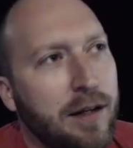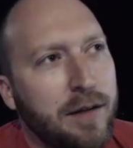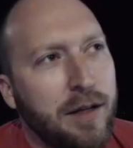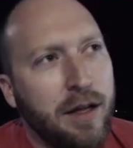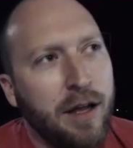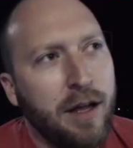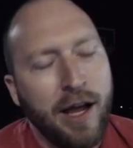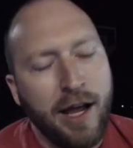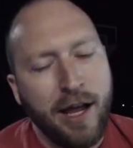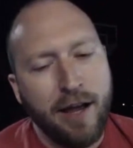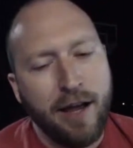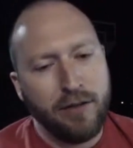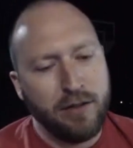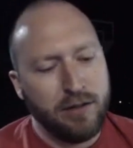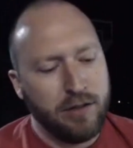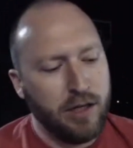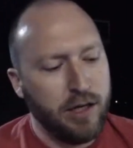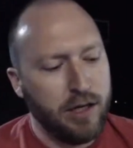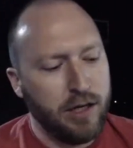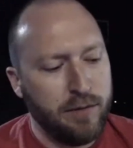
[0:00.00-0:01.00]
I
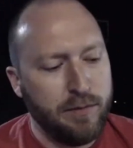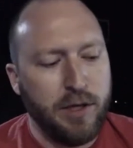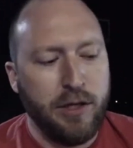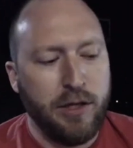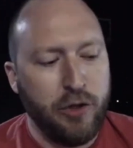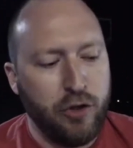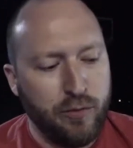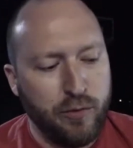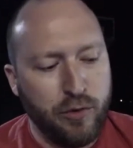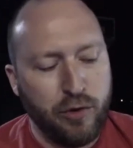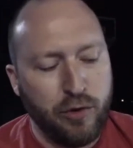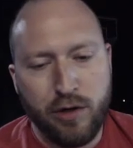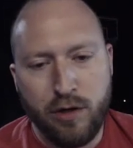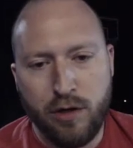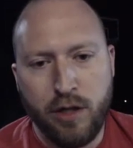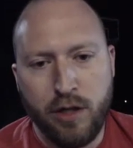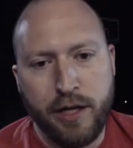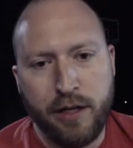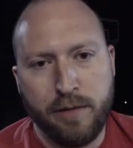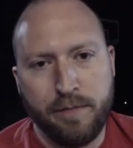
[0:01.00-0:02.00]
haven't dug in my
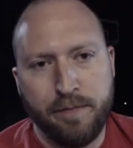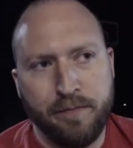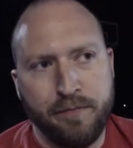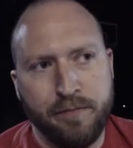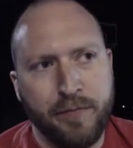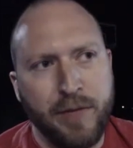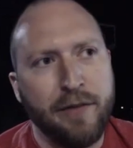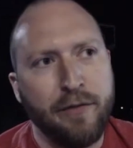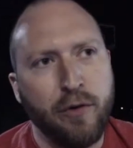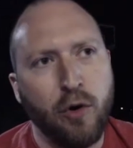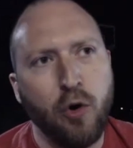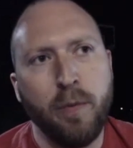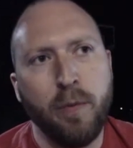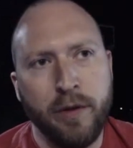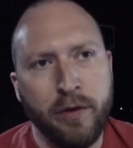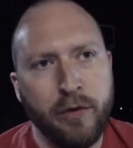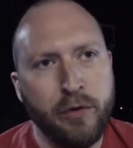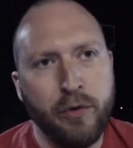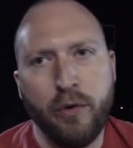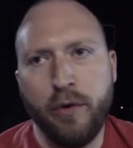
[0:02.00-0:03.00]
humidor, I've
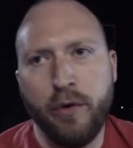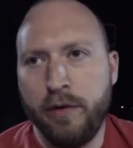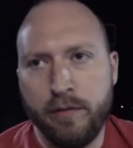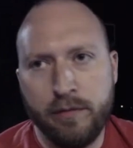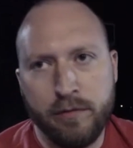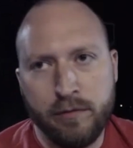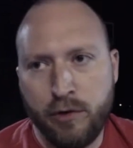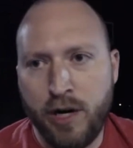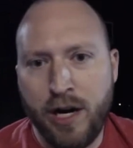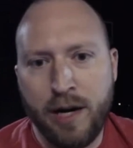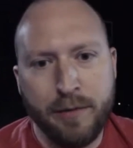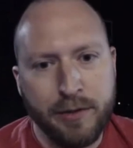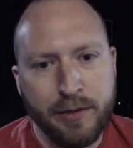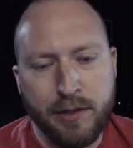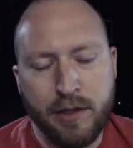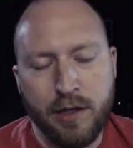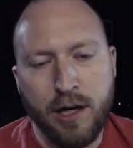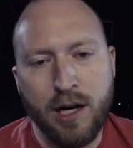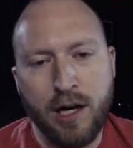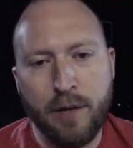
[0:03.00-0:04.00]
opened the door and grabbed a
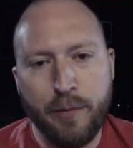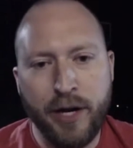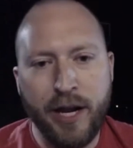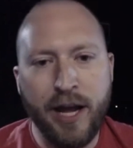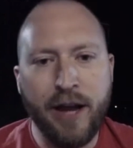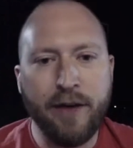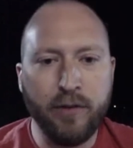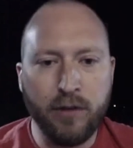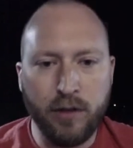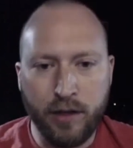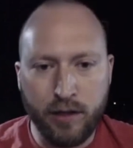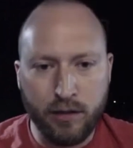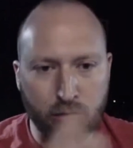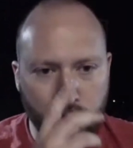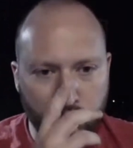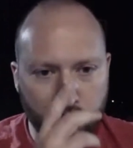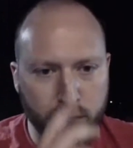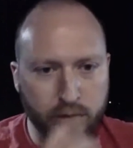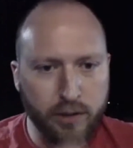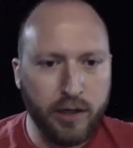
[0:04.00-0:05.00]
cigar, but I haven't
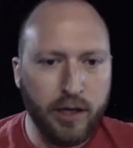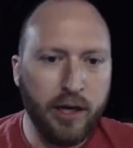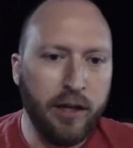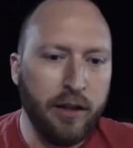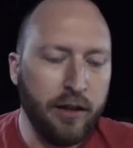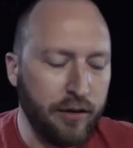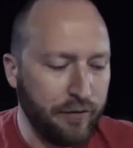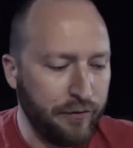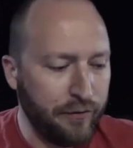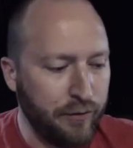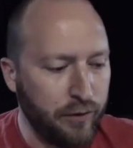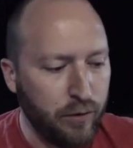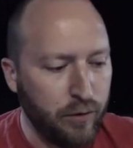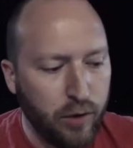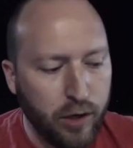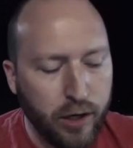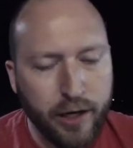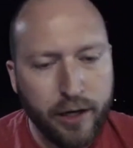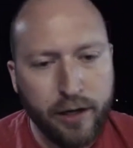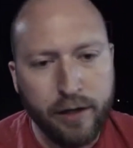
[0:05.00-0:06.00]
looked at anything for a
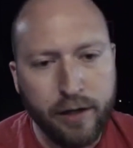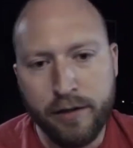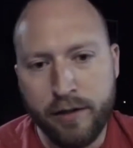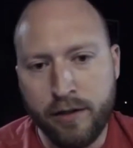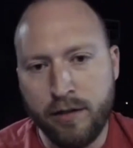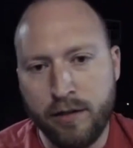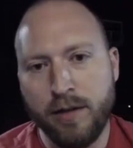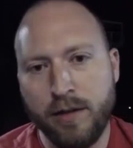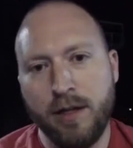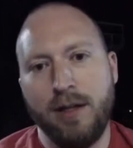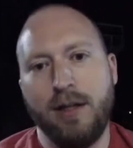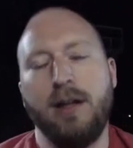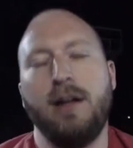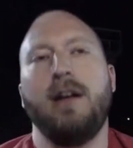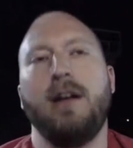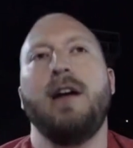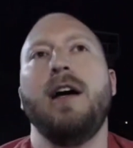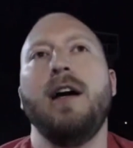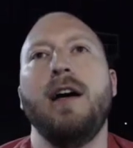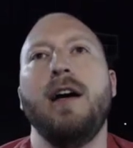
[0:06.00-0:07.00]
while. And
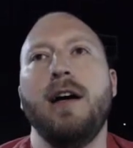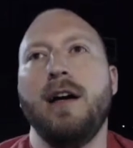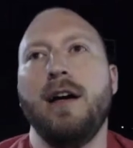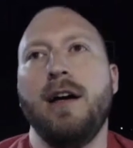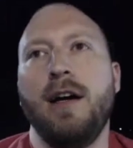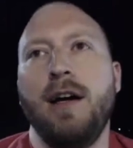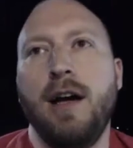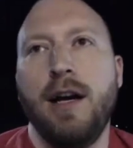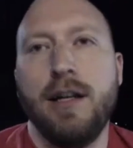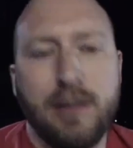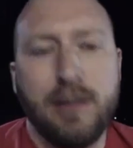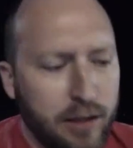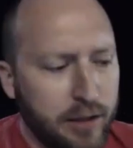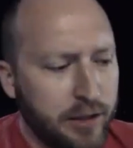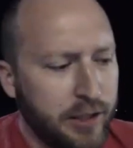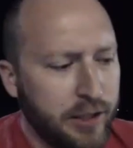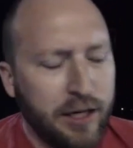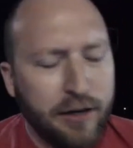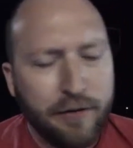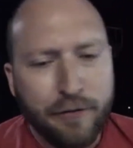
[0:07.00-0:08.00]
I
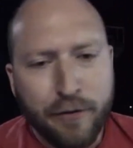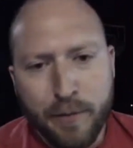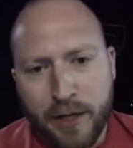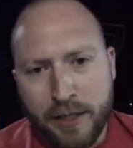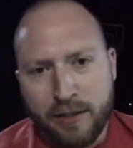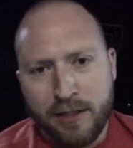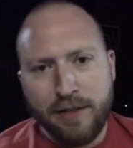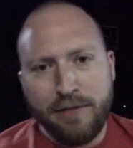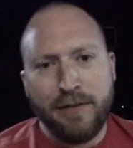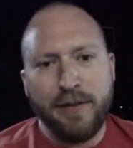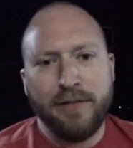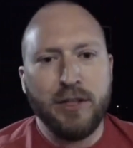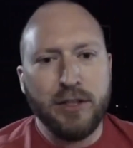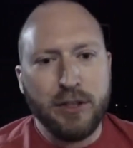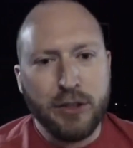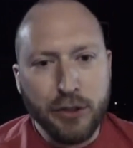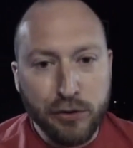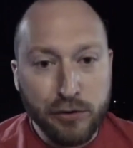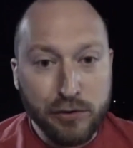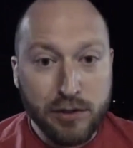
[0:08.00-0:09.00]
started digging for my
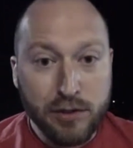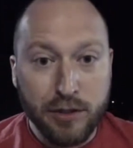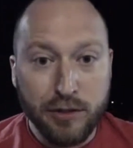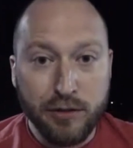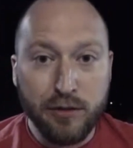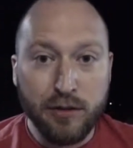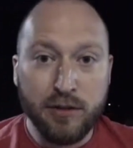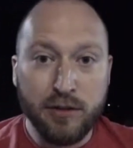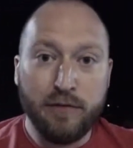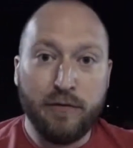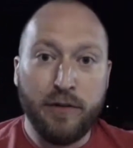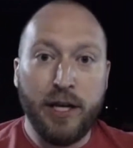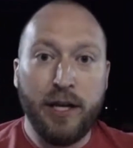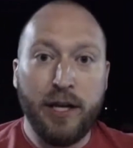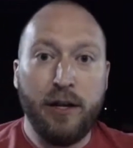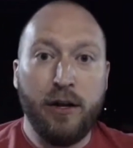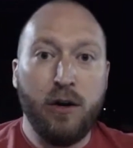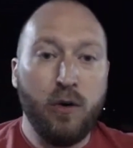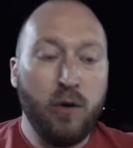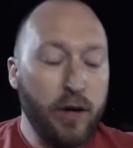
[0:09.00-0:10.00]
T52s to do this
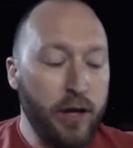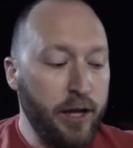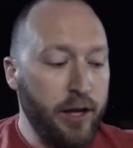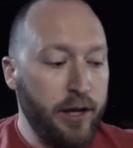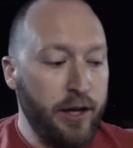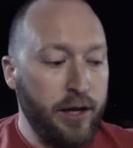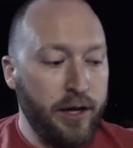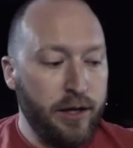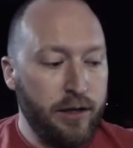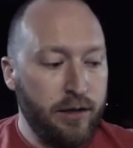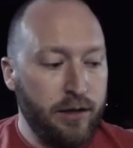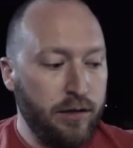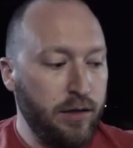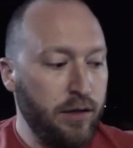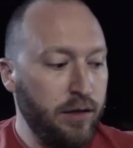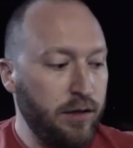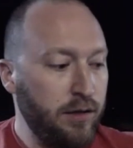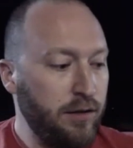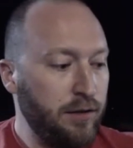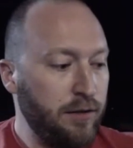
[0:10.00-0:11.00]
video, and
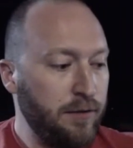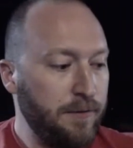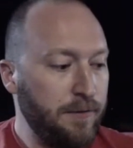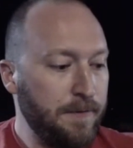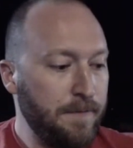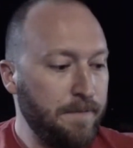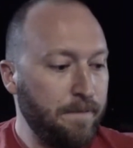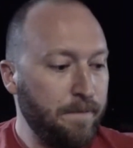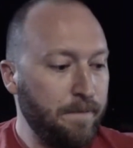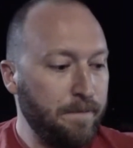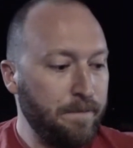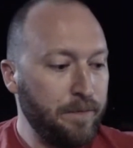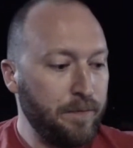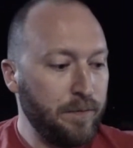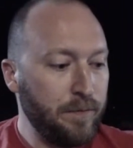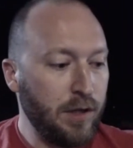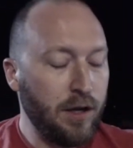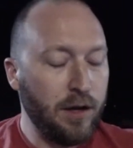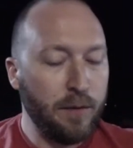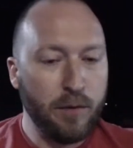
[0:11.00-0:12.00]

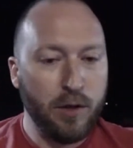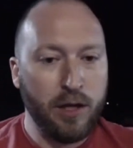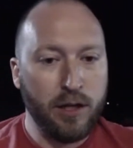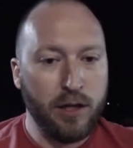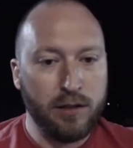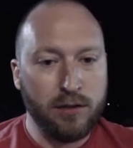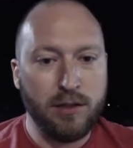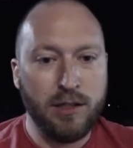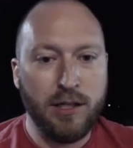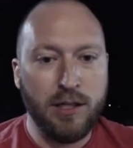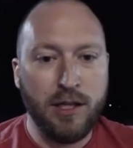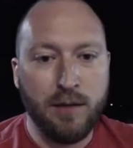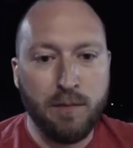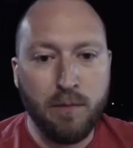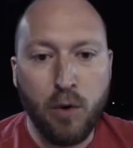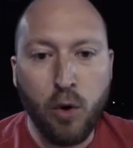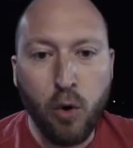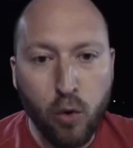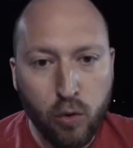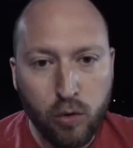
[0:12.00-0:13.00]
I'm seeing
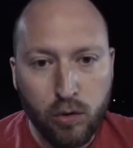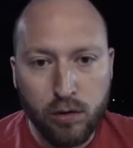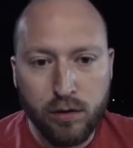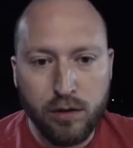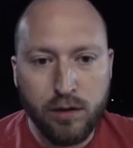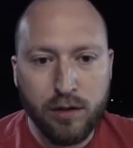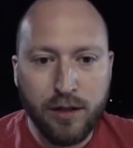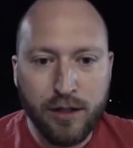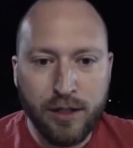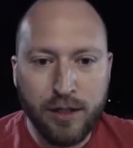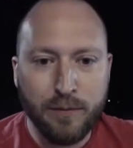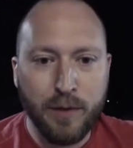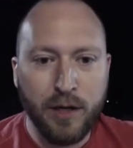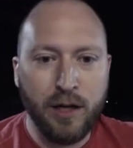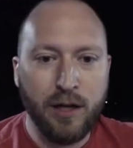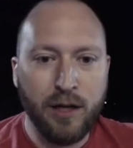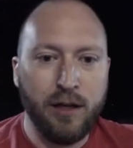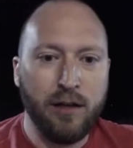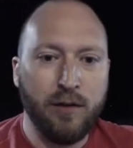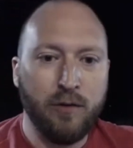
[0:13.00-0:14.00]
mold in
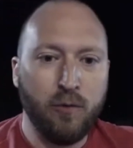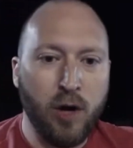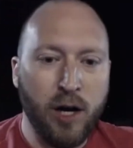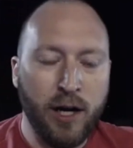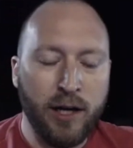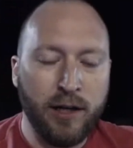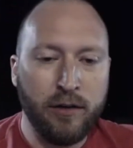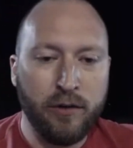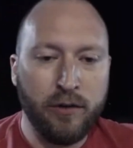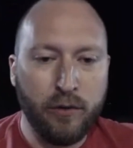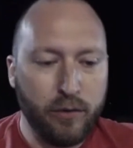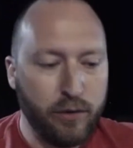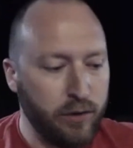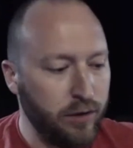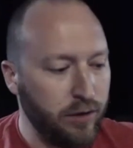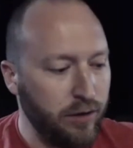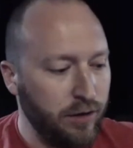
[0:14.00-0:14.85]
my winador.